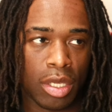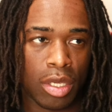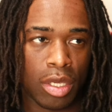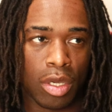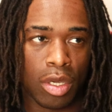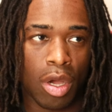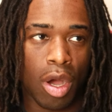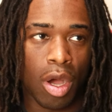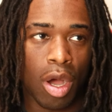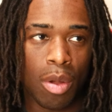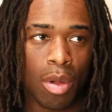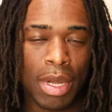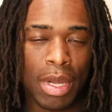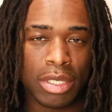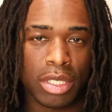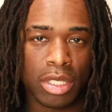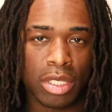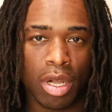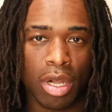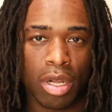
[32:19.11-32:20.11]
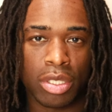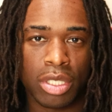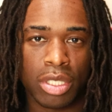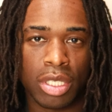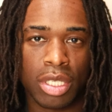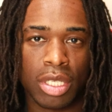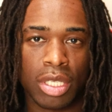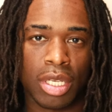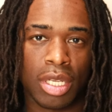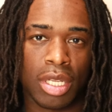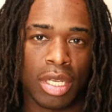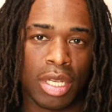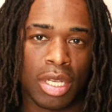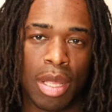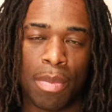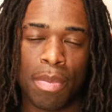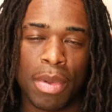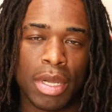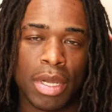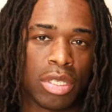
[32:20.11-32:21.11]
Call my sergeant. Let
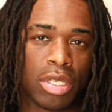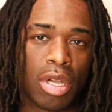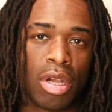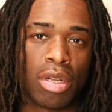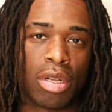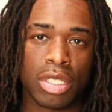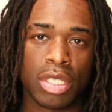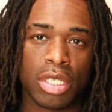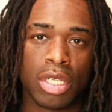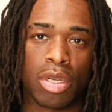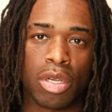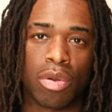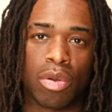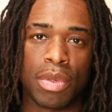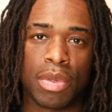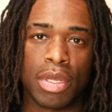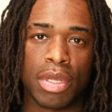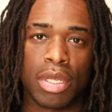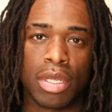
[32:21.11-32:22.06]
my sergeant deal with me.